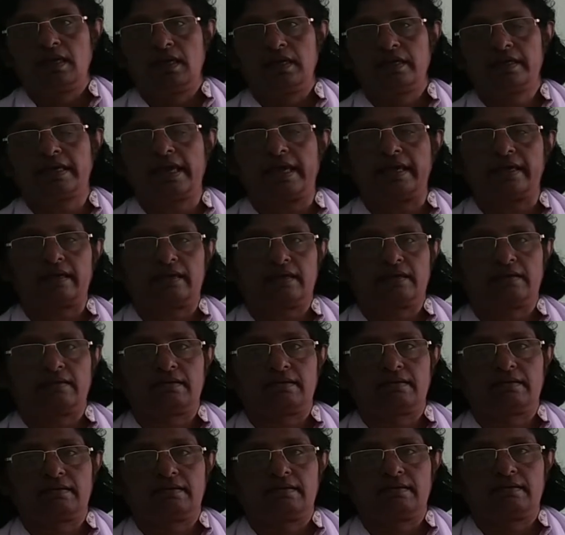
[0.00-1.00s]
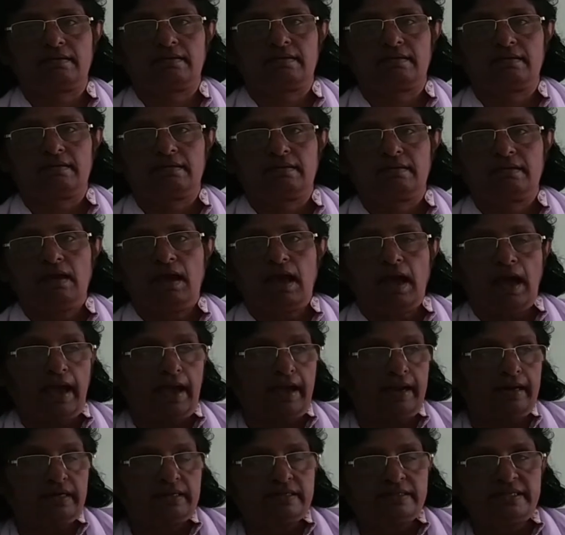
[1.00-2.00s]
king.
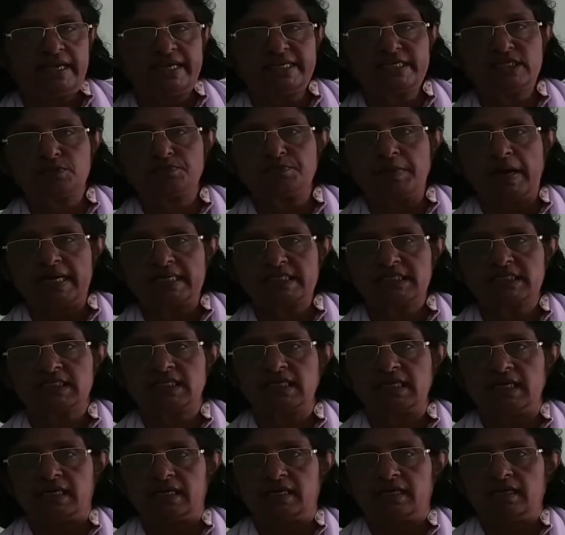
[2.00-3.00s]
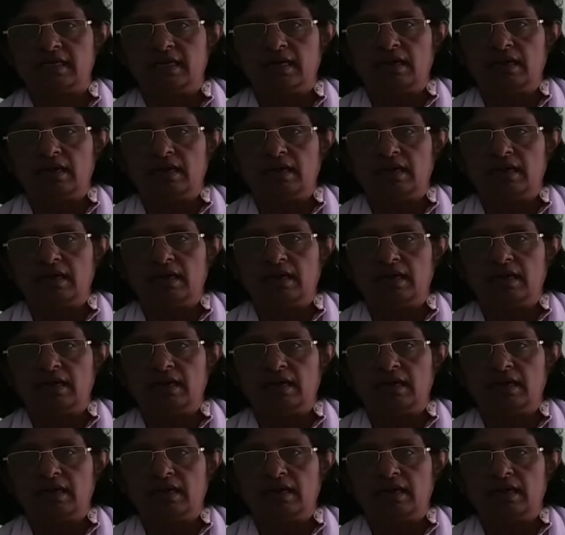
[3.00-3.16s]
And this Bastille